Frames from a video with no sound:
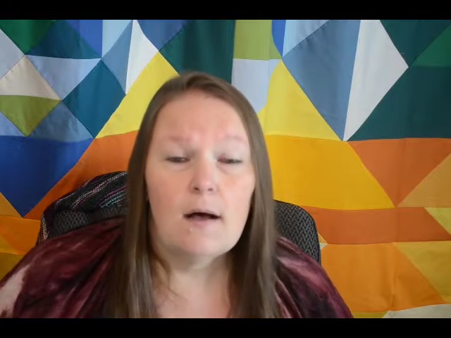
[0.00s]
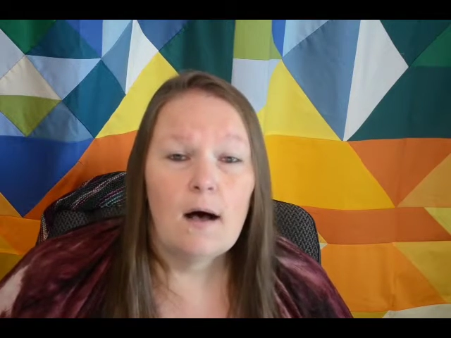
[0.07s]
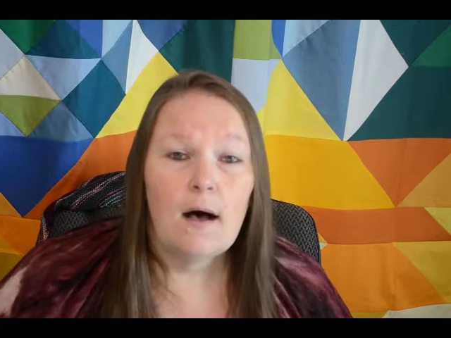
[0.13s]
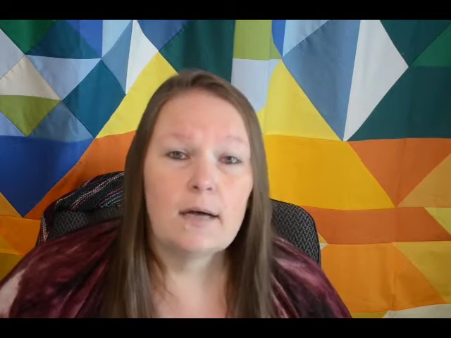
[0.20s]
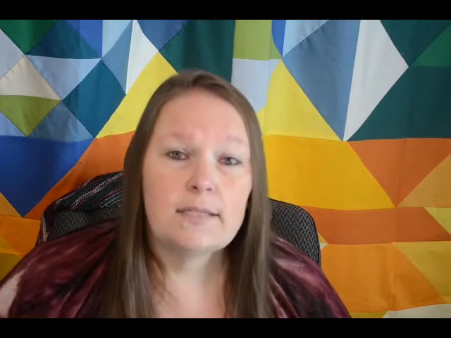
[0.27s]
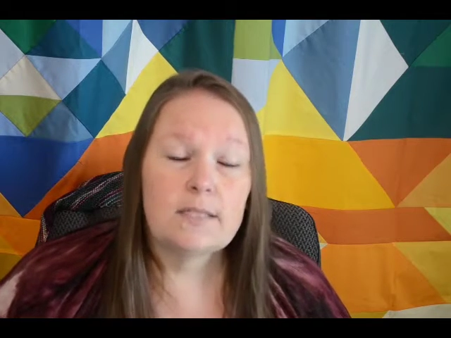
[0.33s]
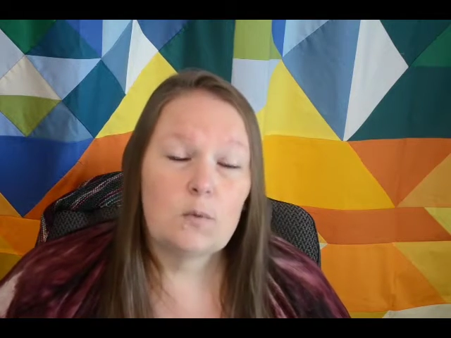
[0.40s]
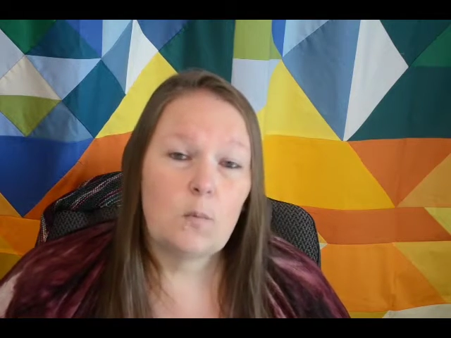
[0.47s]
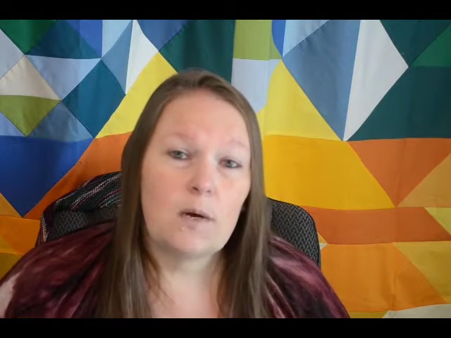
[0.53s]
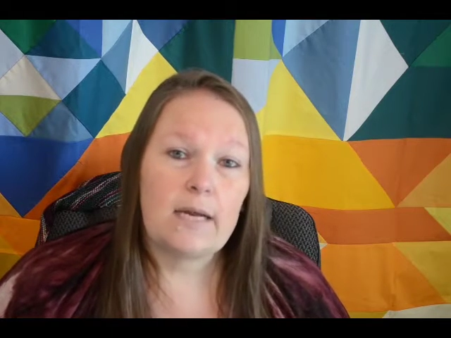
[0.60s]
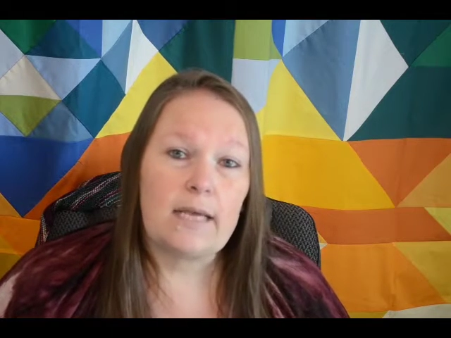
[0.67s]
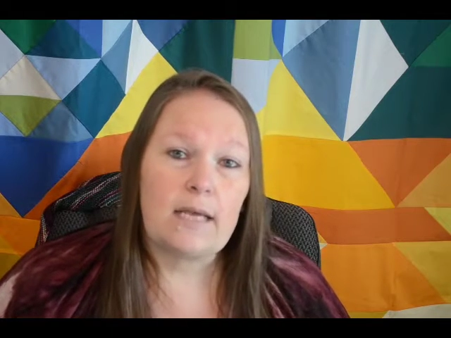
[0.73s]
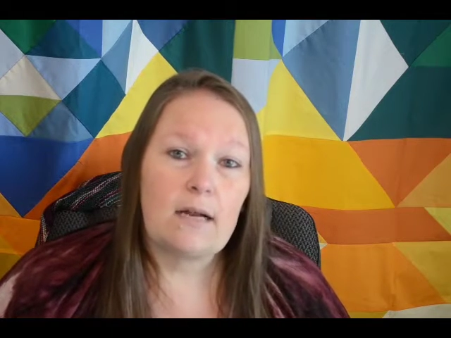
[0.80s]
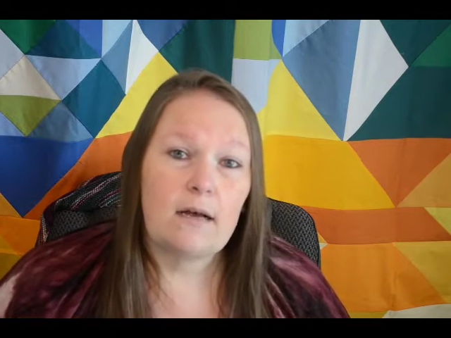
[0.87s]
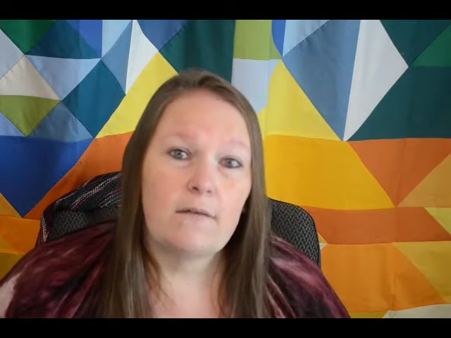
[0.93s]
I did want to
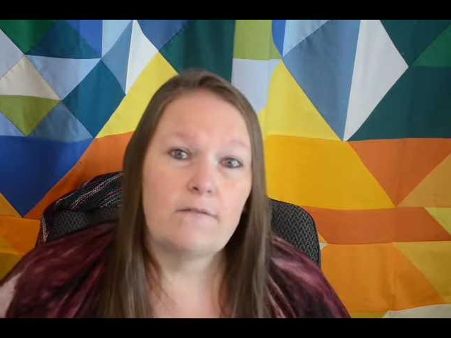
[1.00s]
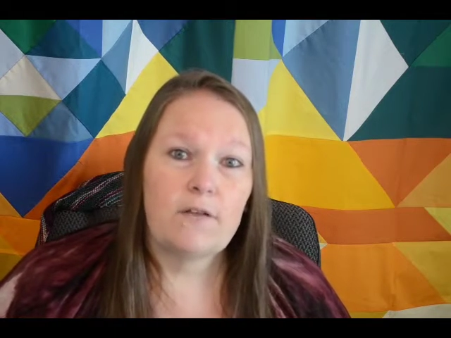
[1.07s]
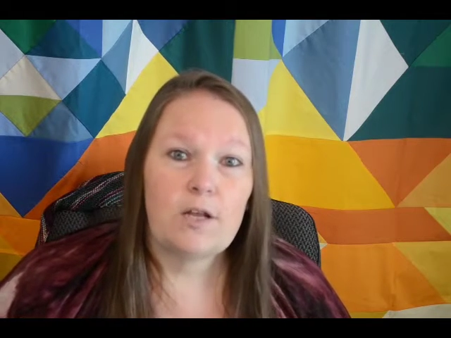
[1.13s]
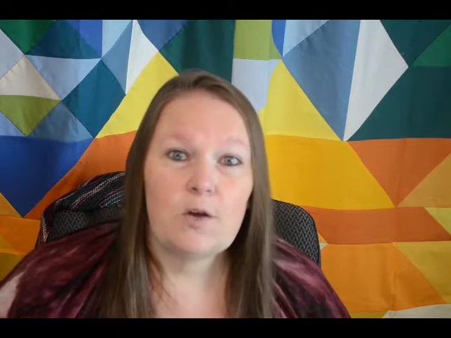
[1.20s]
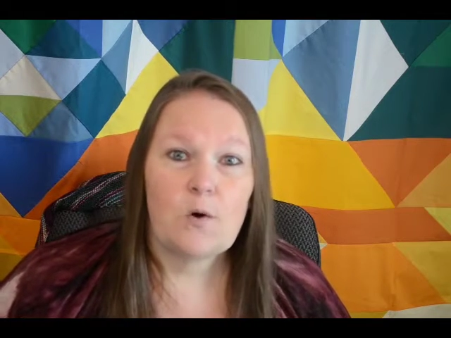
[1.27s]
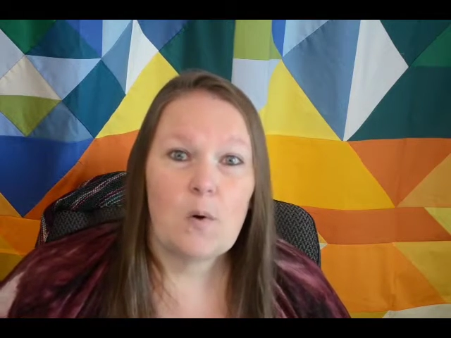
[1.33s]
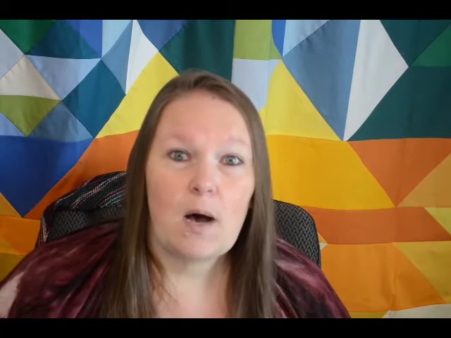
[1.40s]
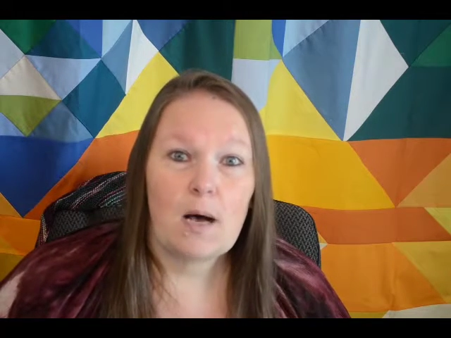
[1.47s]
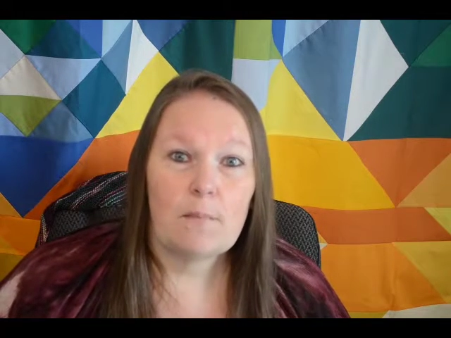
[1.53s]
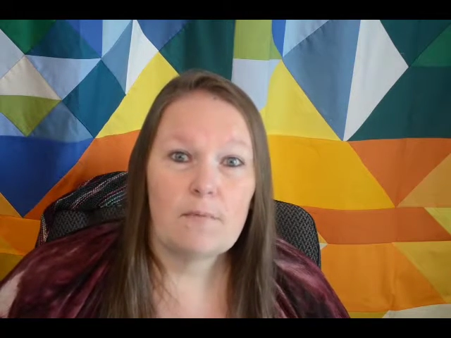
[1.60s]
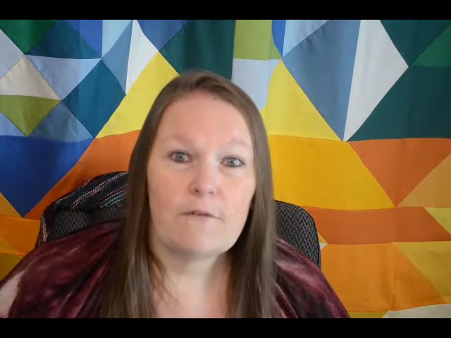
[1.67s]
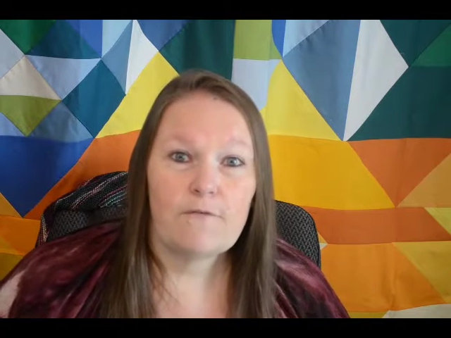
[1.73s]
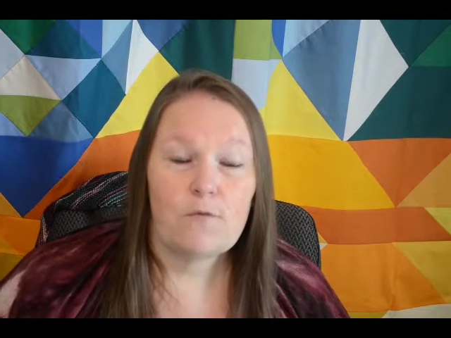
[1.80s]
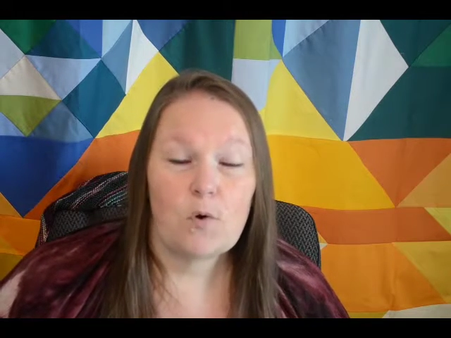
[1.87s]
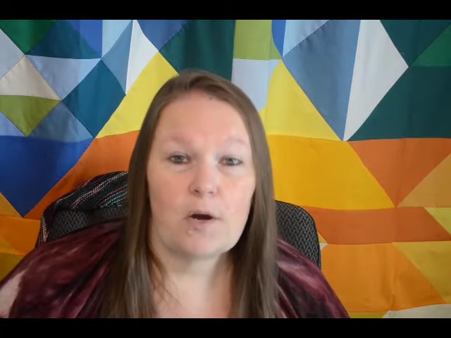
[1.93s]
get a video up
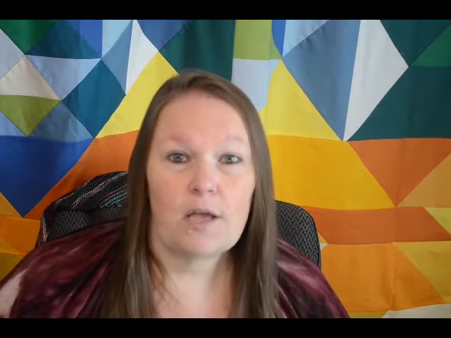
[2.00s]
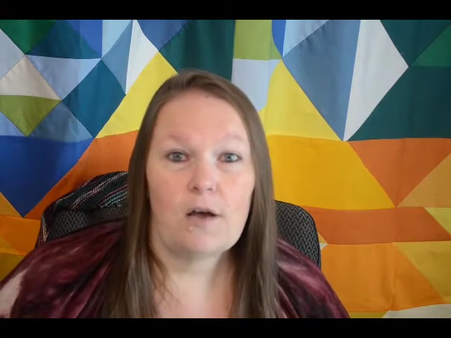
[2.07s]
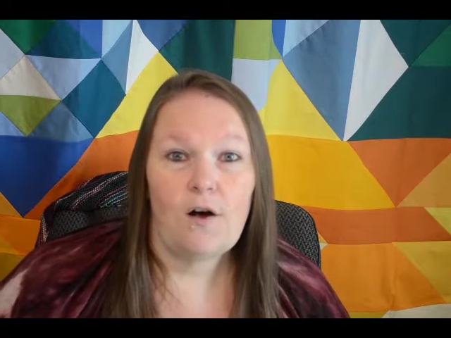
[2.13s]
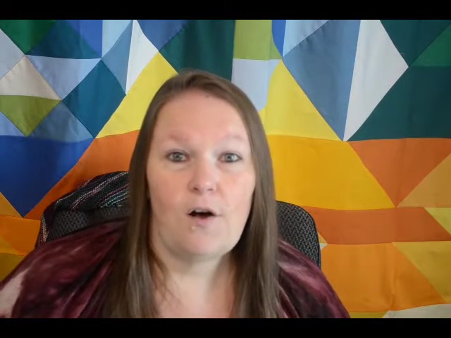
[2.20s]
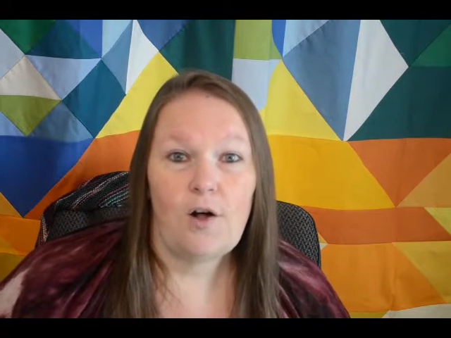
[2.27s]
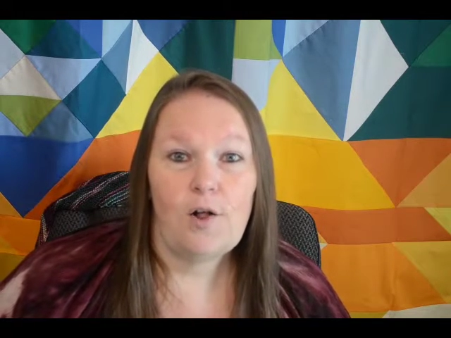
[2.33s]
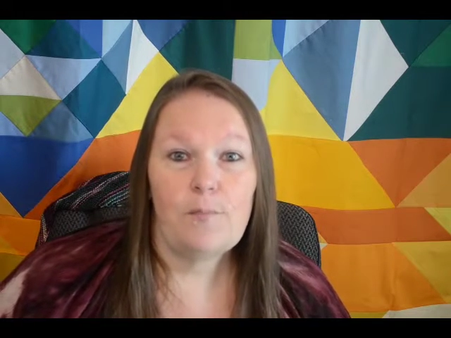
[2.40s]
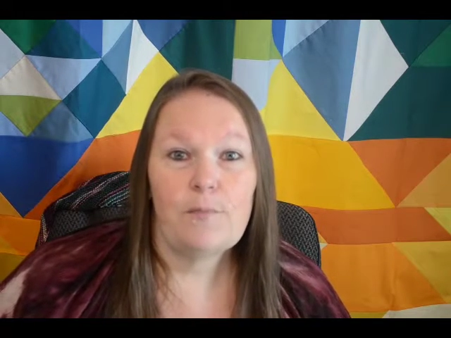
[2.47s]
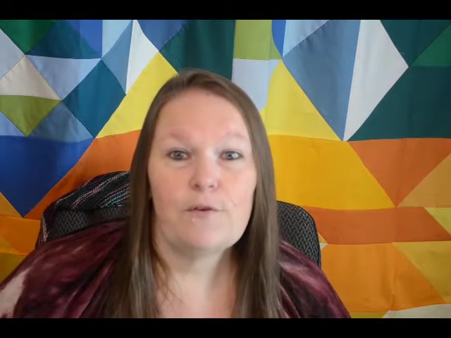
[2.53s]
for you all